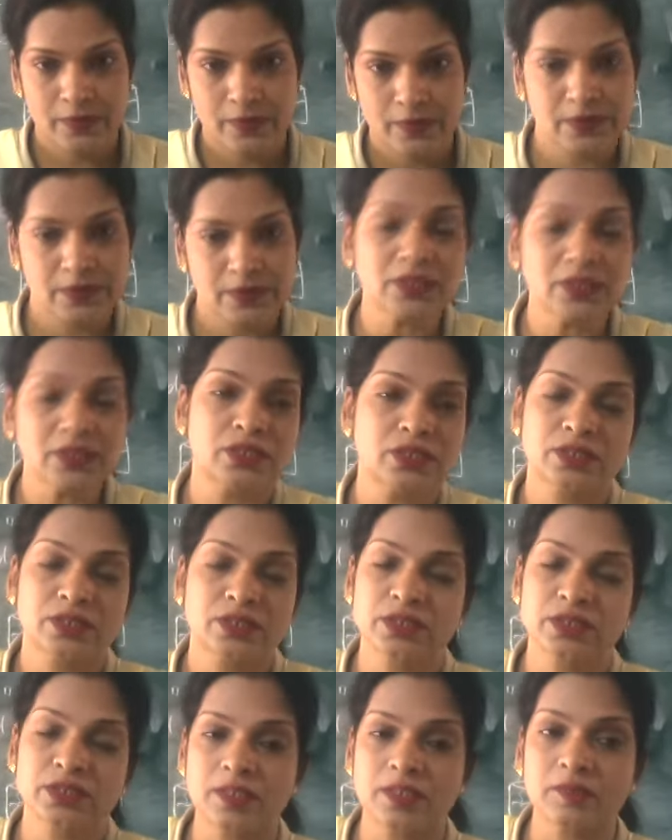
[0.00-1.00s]
Such
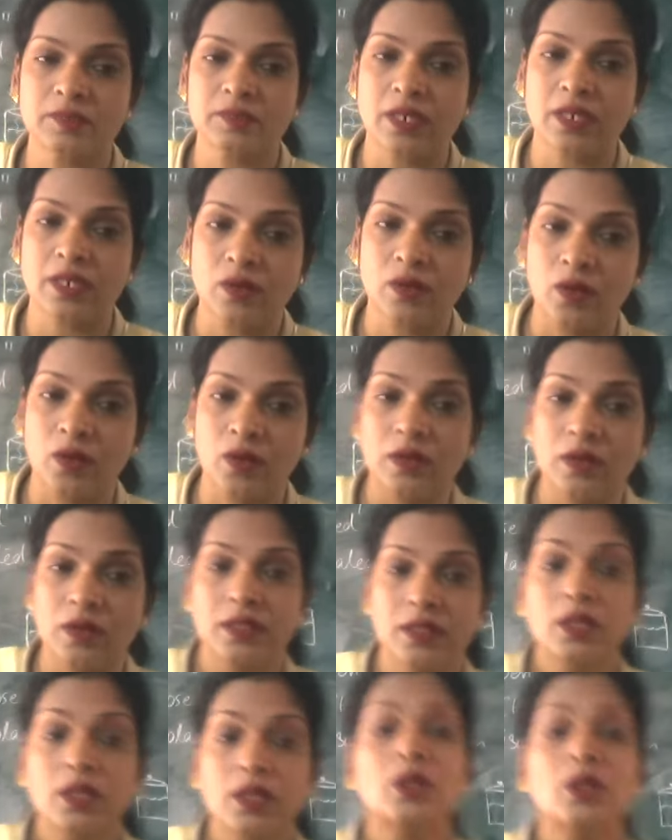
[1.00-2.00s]
systems are called
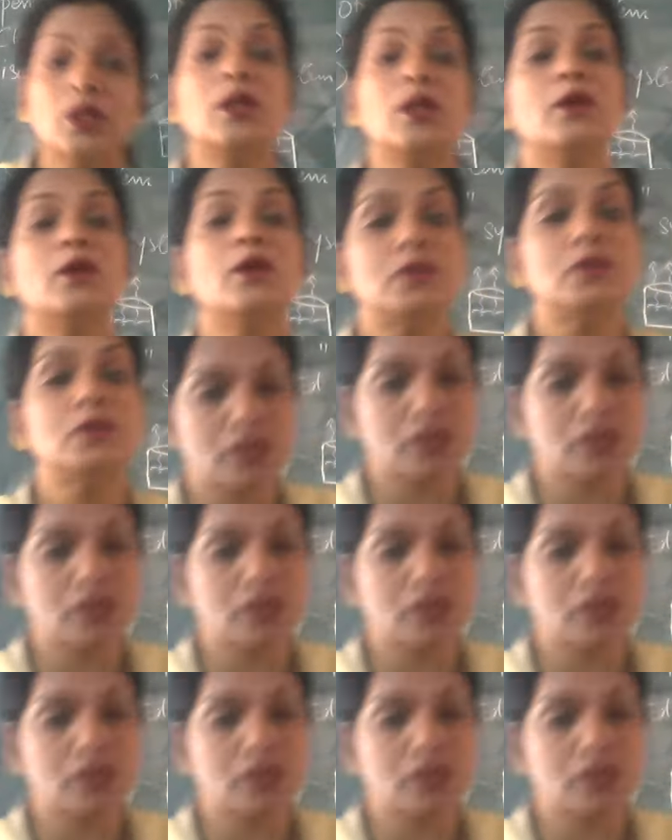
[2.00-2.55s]
closed